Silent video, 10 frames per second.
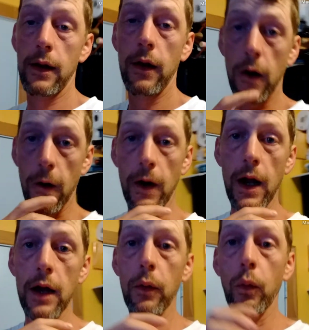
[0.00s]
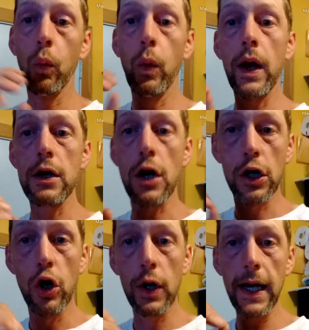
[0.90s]
alright, when you're
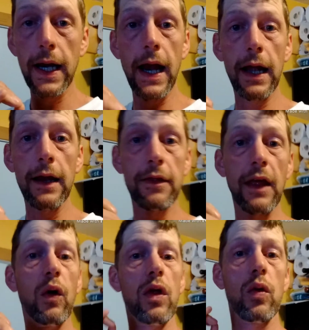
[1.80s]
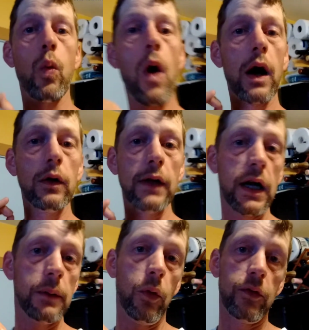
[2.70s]
cooking anything with wild
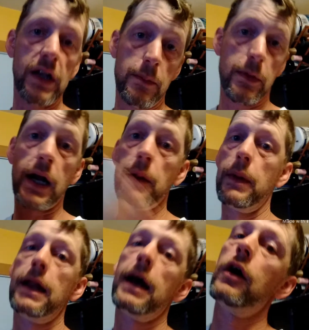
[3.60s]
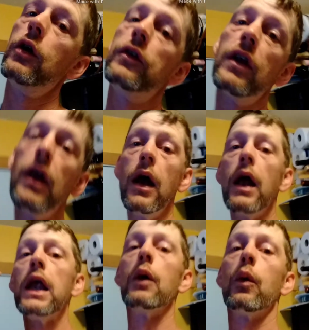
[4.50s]
edibles and you bring them in the house,
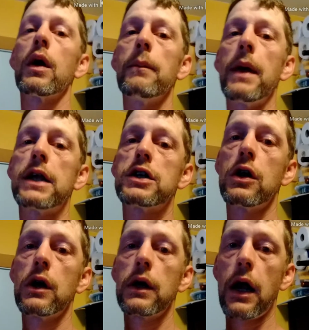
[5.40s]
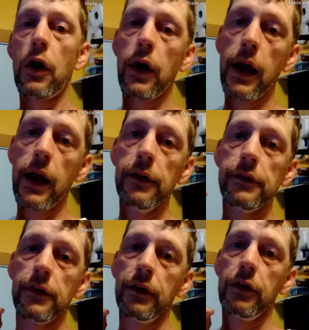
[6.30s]
you want to make sure there
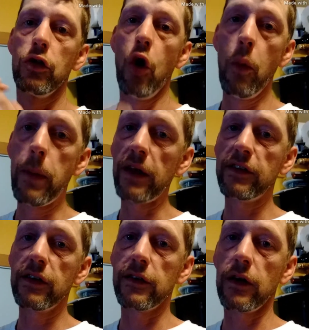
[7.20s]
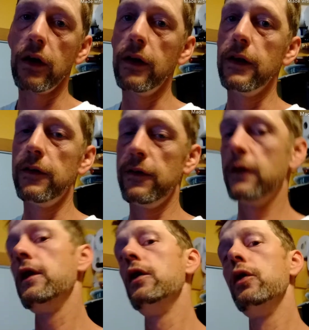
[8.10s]
is no pesticides
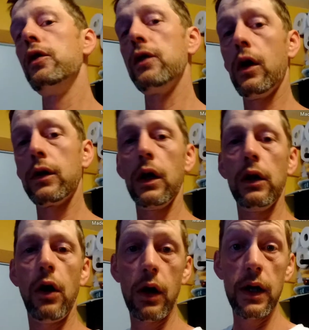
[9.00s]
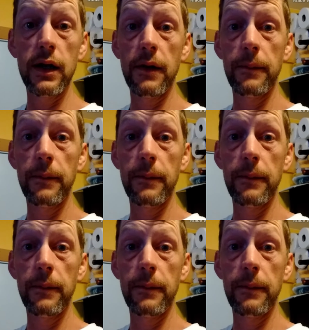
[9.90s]
used on the lawn.